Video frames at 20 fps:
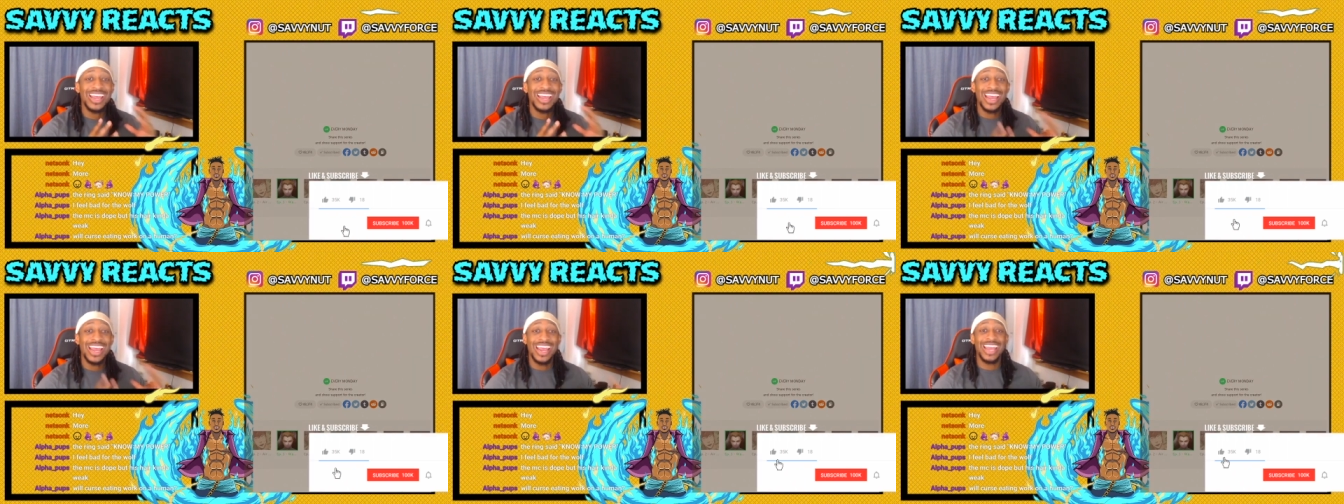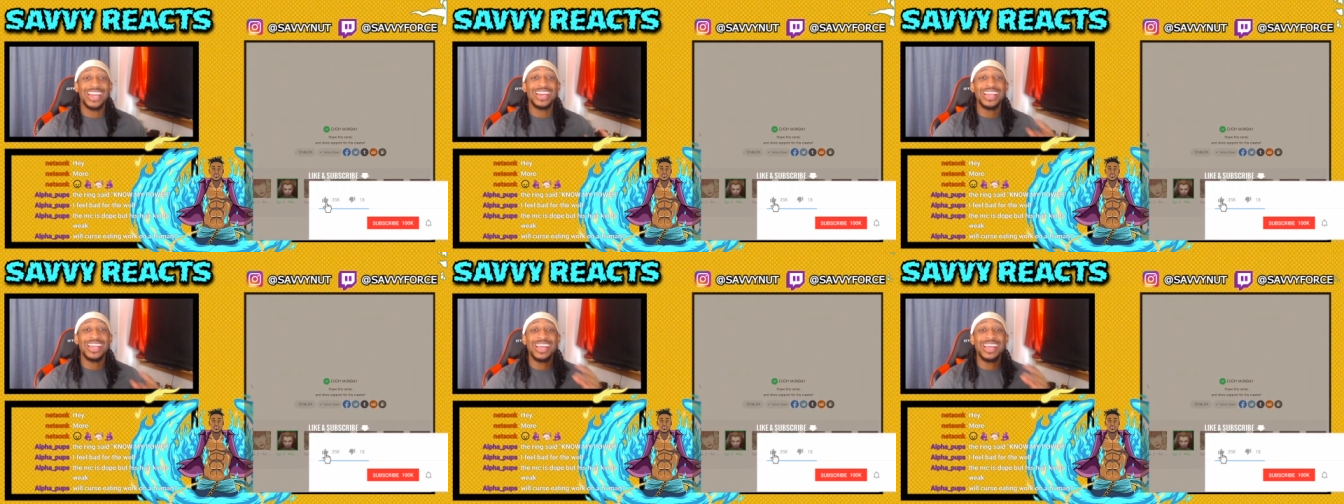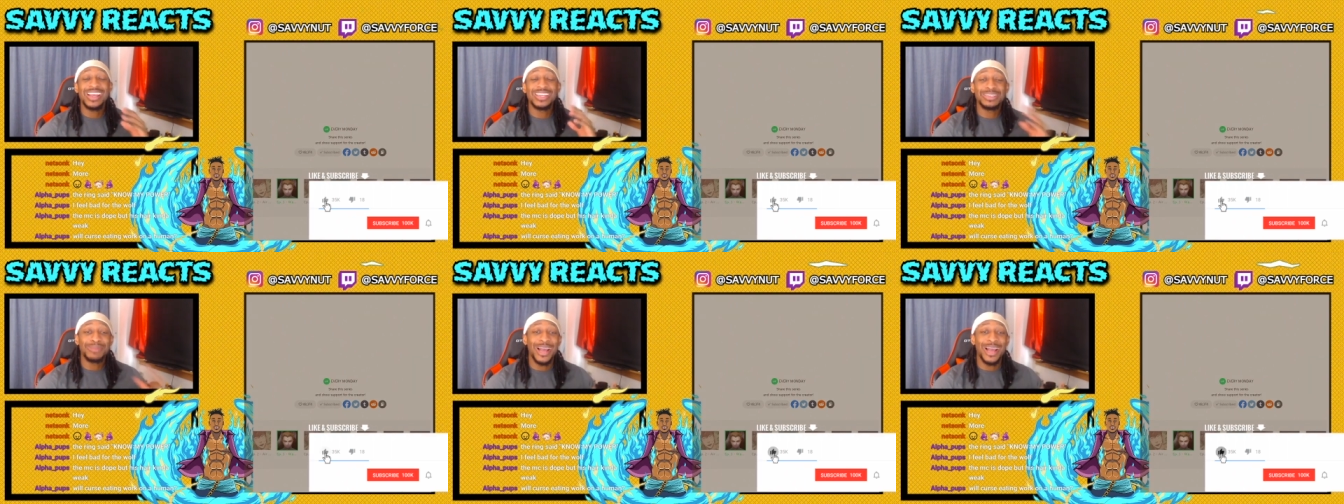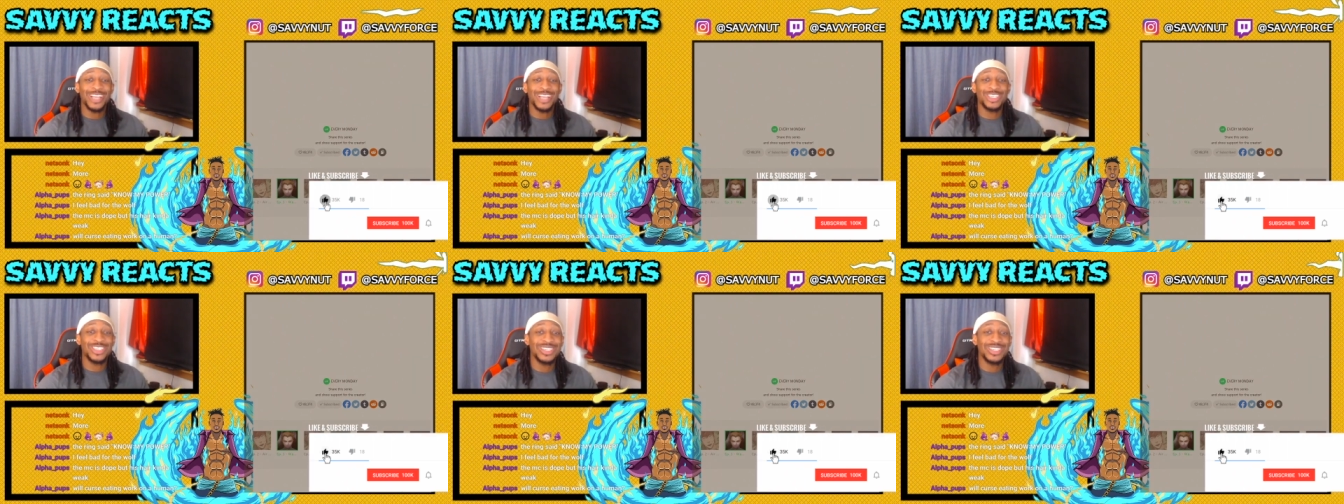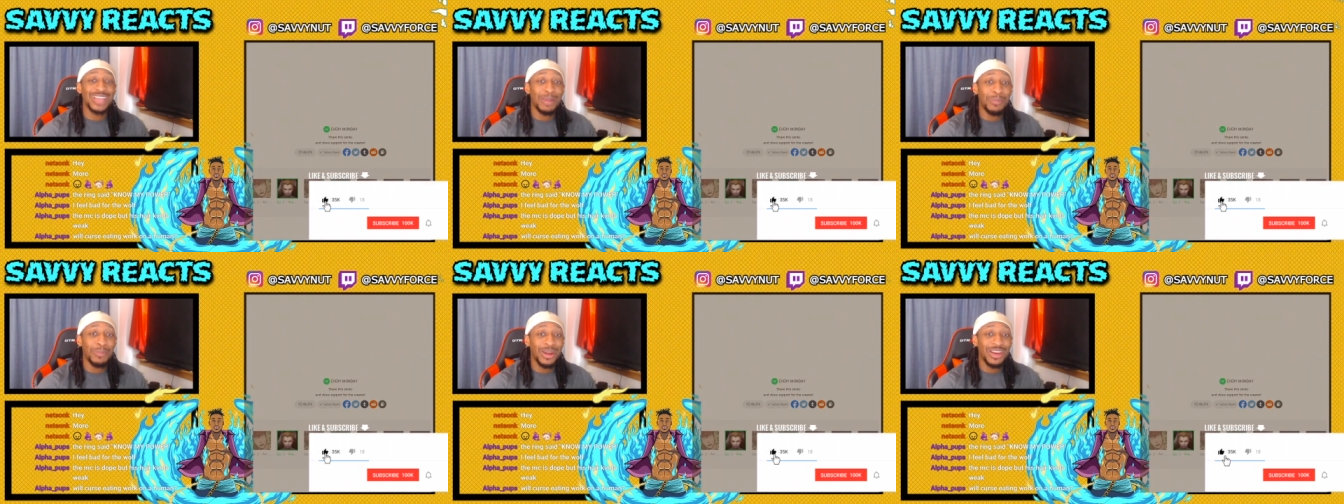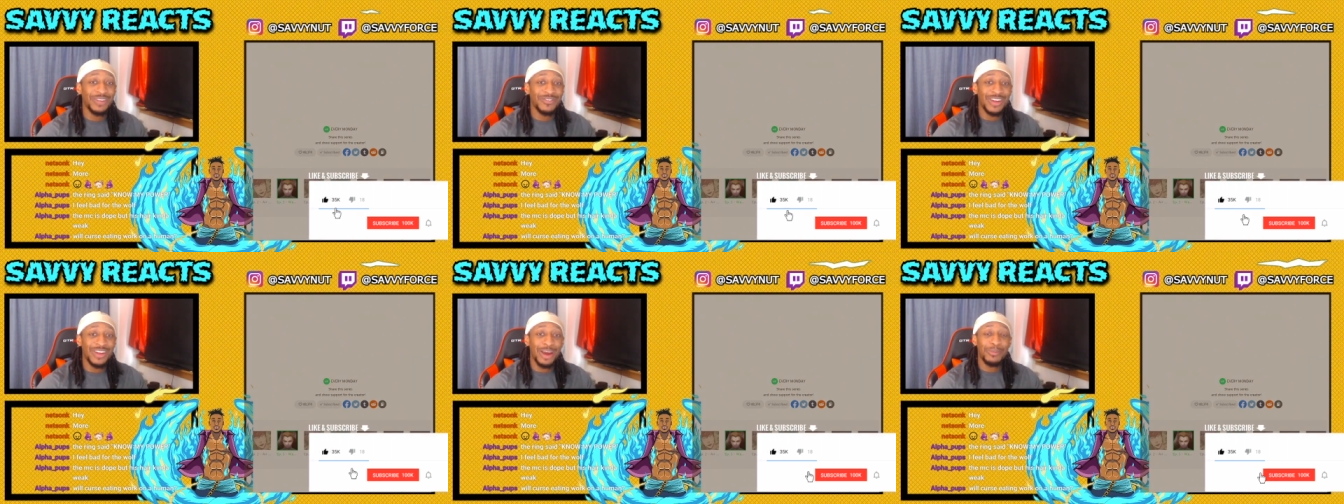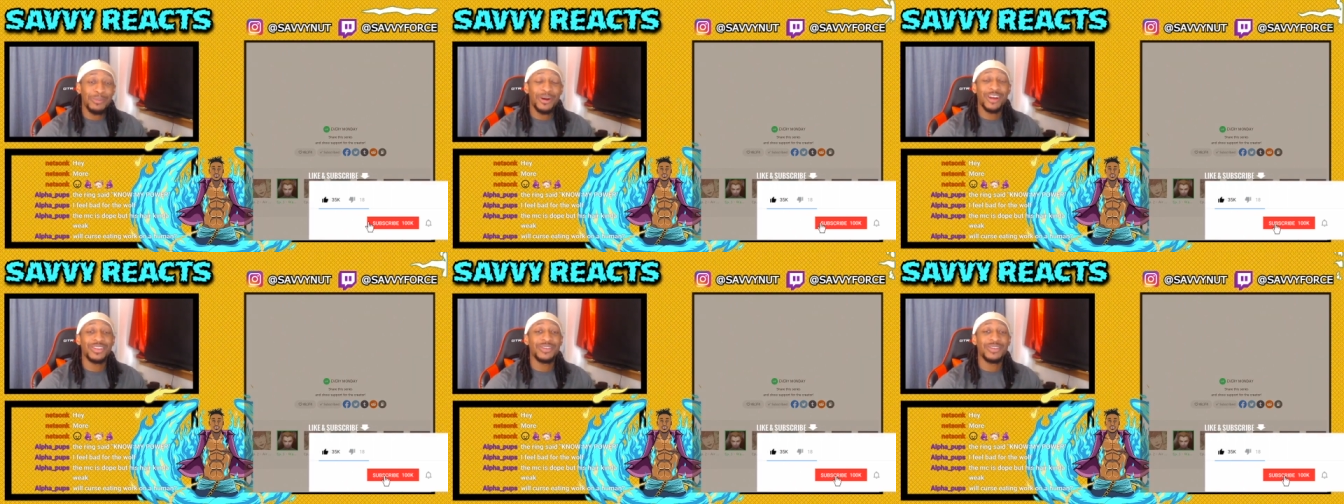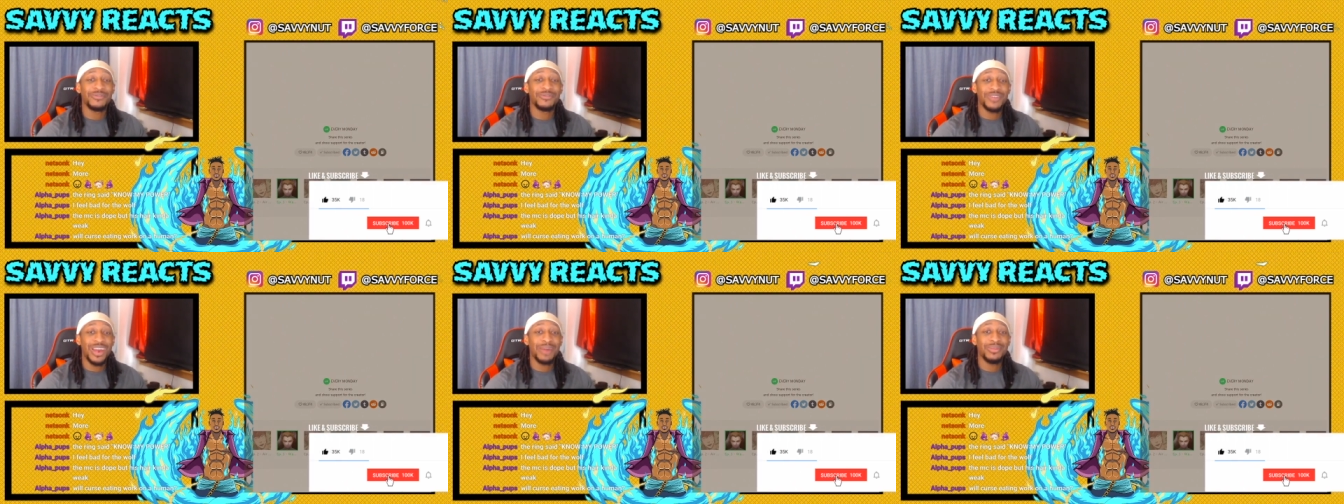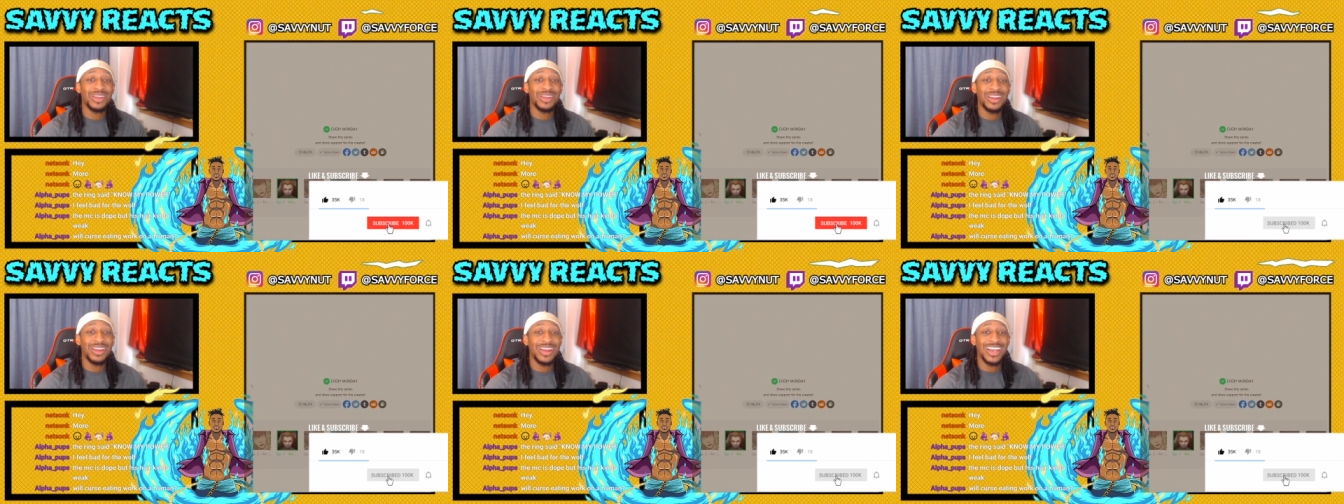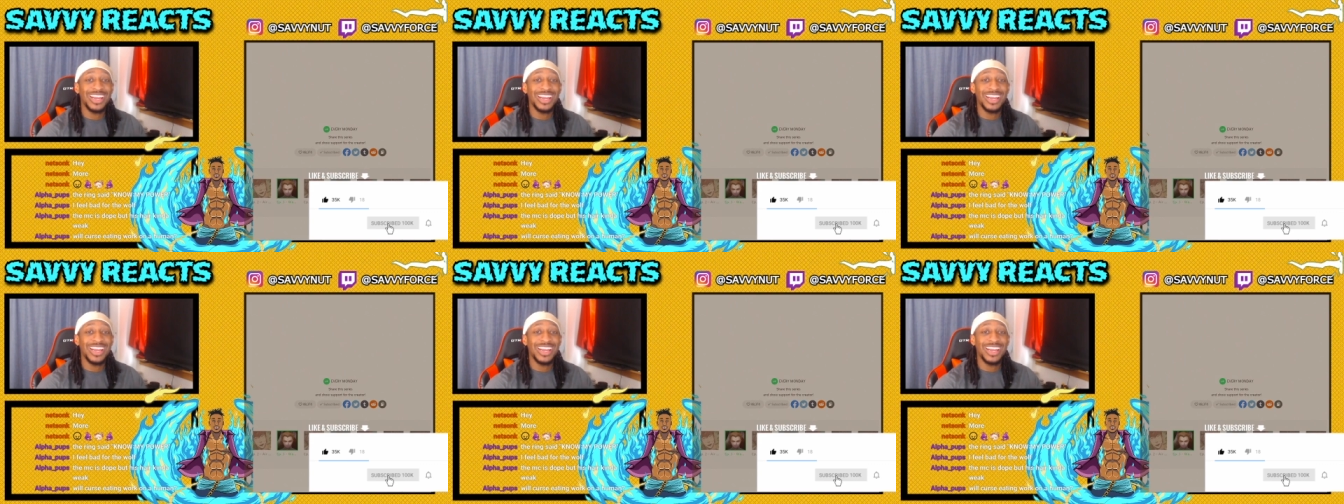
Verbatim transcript: and smash the sub button if you're not part of the family,